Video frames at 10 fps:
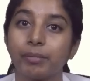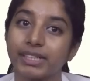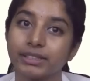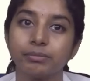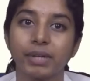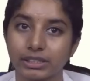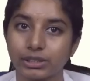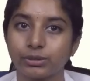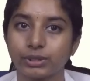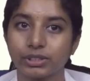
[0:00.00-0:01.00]
but in
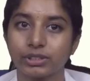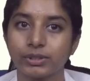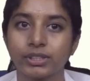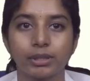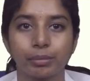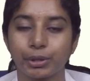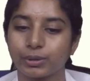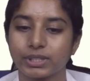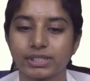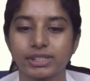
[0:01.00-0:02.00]
multi-rooted tooth the
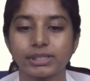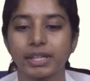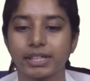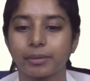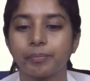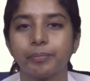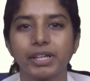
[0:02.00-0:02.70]
prognosis is better,